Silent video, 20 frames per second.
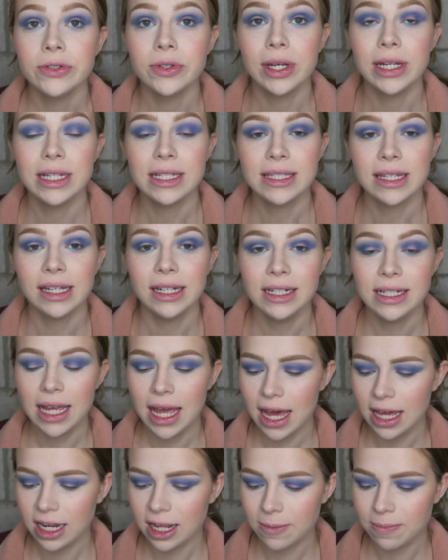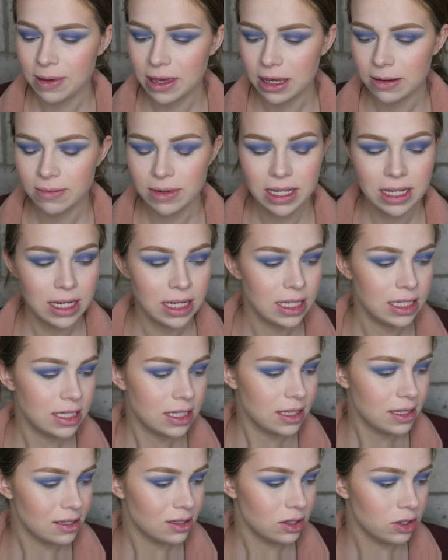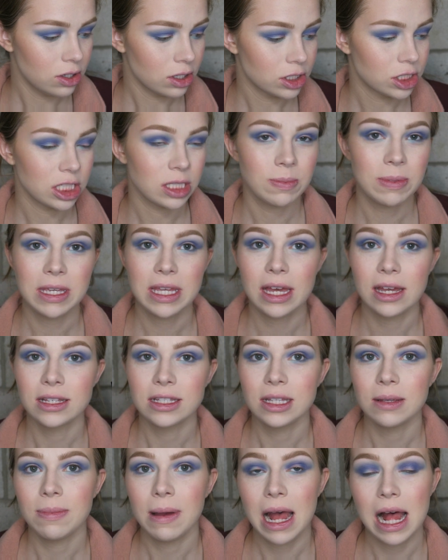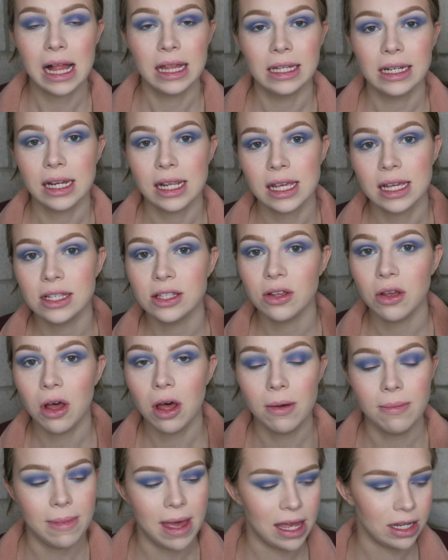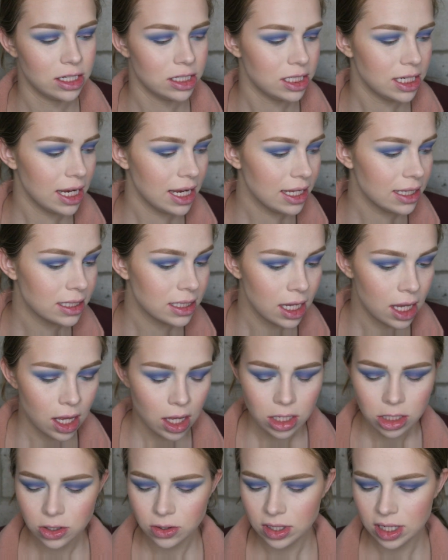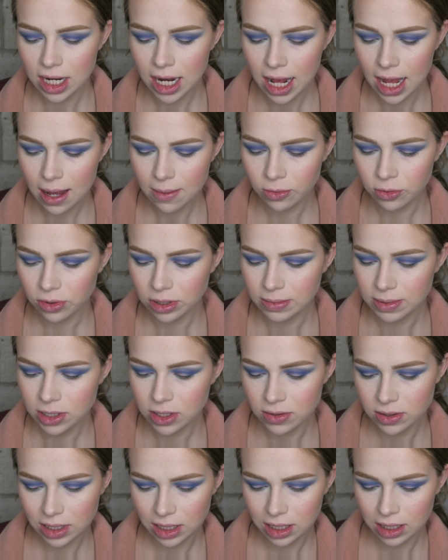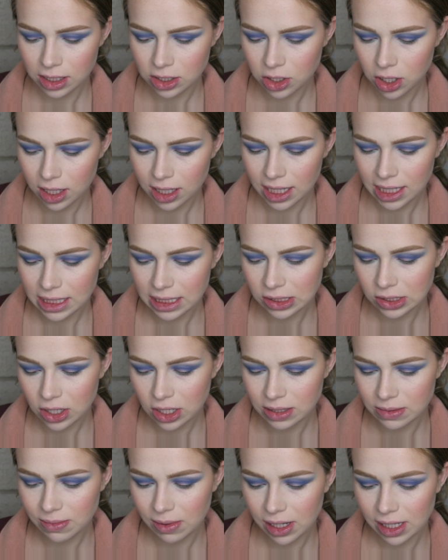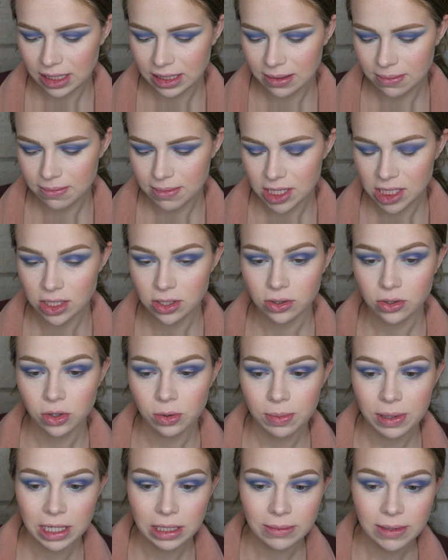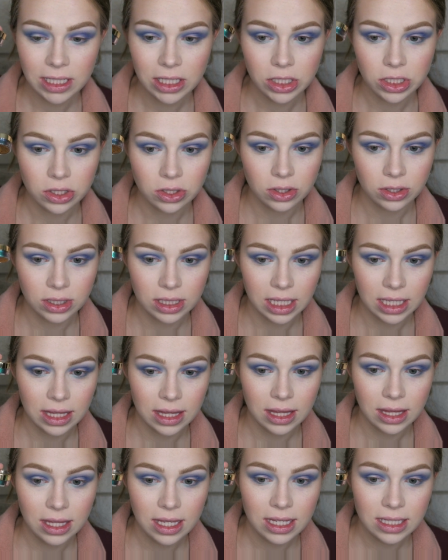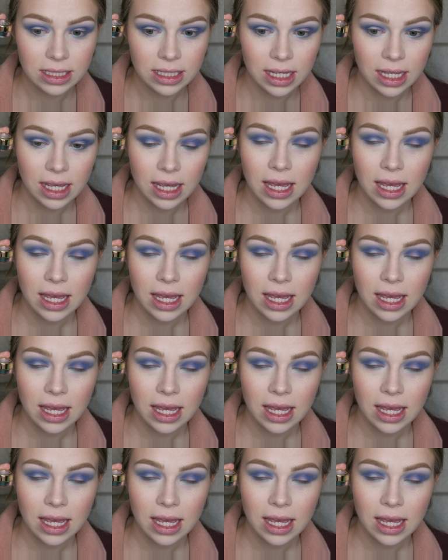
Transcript: So I decided to add a pigment into this look just because the palette is all matte shades. So today I'm going to be using the Dawn Cosmetics Mystical Pigment. It just looks like this.